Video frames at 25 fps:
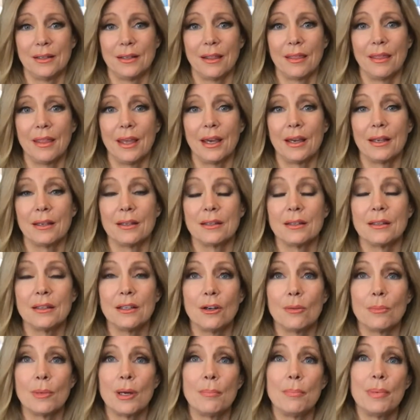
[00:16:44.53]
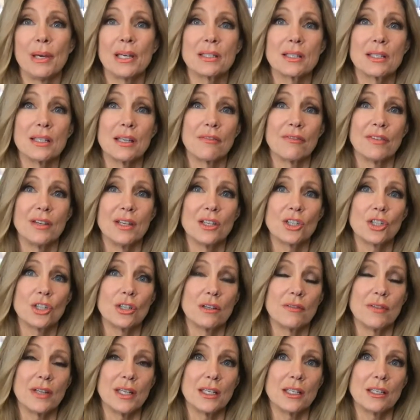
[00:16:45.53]
That, you know, my best definition
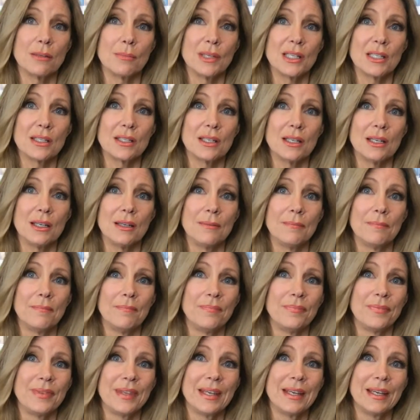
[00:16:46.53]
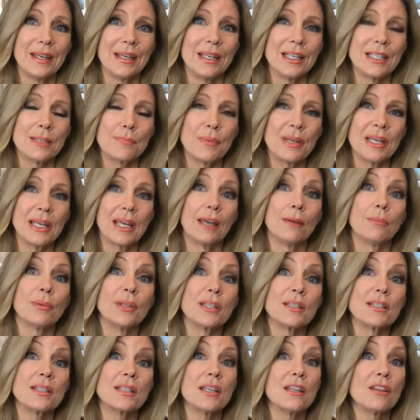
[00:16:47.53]
of intimacy is being able to
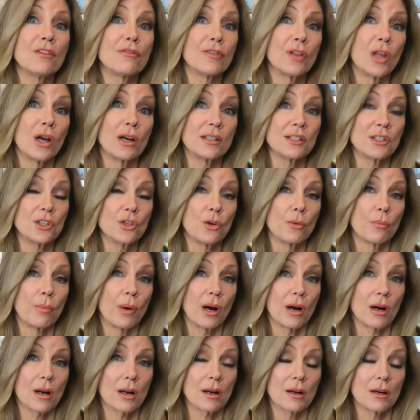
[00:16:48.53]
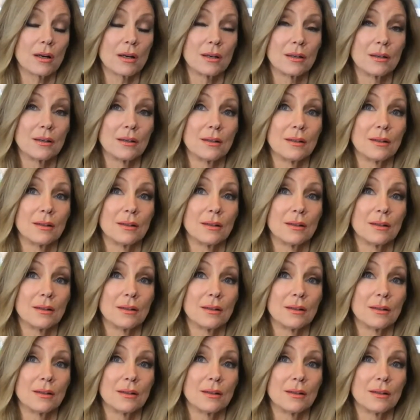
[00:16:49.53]
see the flaws in your partner